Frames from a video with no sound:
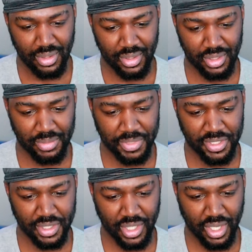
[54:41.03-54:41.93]
Does this mean
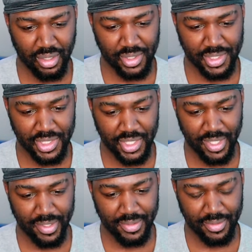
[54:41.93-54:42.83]
Takala is
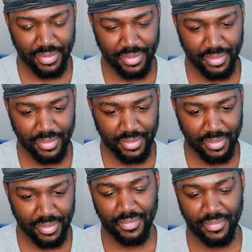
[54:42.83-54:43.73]
dead?
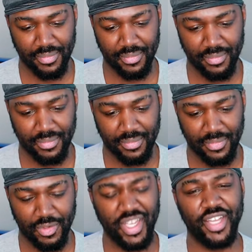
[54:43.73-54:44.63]

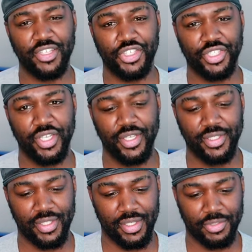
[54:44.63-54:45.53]
What kind of shit is
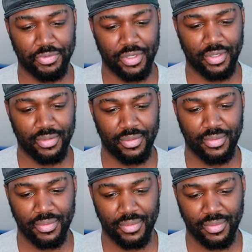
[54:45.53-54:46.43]
this, bro?
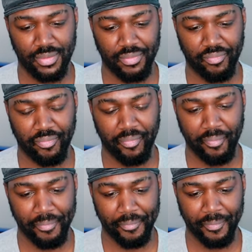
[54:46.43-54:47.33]
Let us
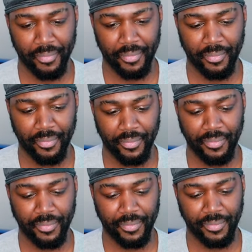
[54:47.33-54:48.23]
awaken
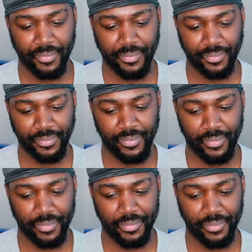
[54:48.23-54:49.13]
the Great
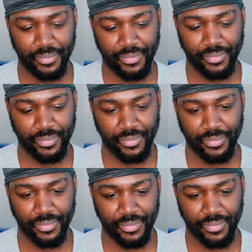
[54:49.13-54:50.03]
Spirit.
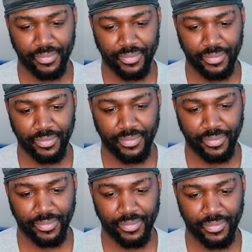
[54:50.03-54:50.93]

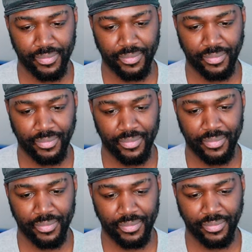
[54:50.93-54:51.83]

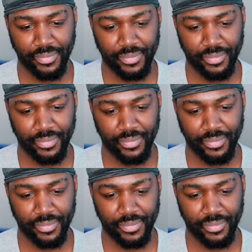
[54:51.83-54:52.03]
Unity.